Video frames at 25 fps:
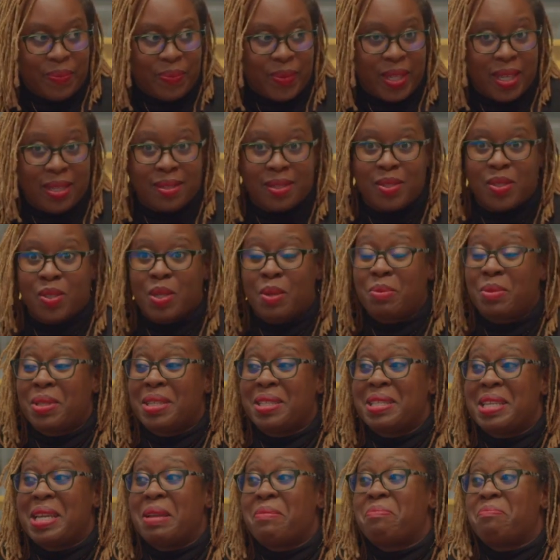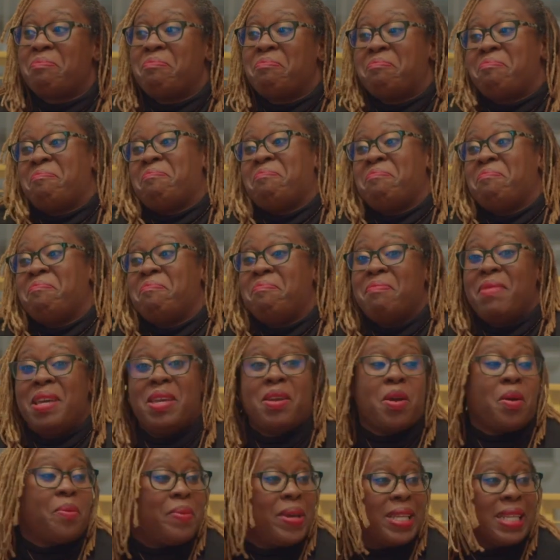Is it something that
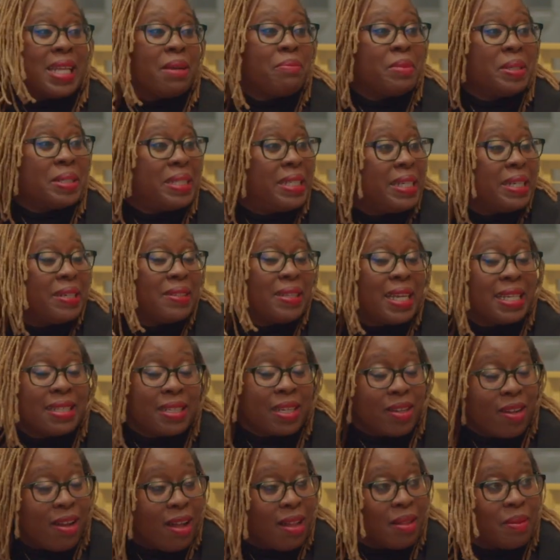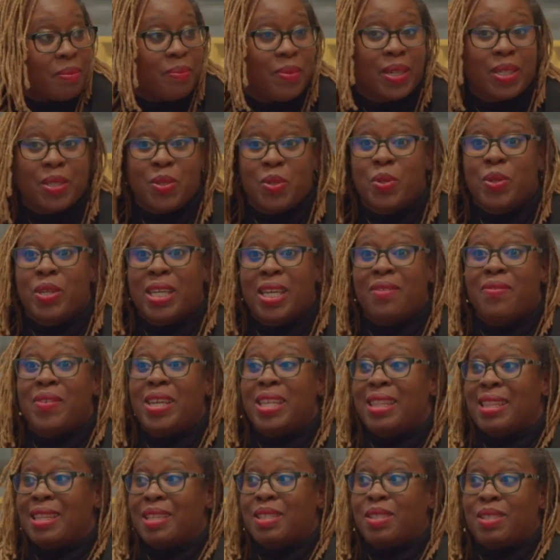may or may not materialize at all, but you're
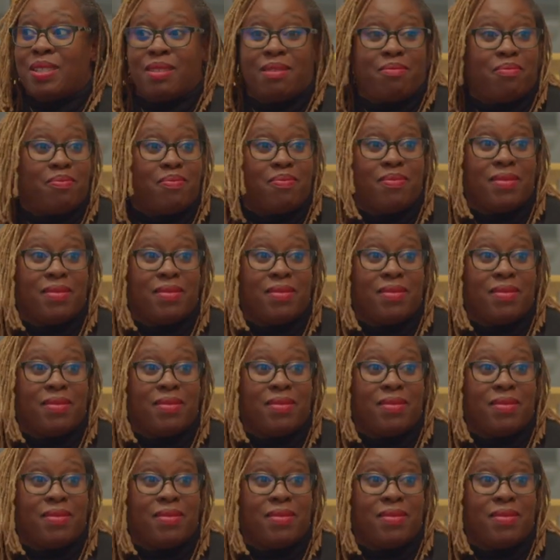giving this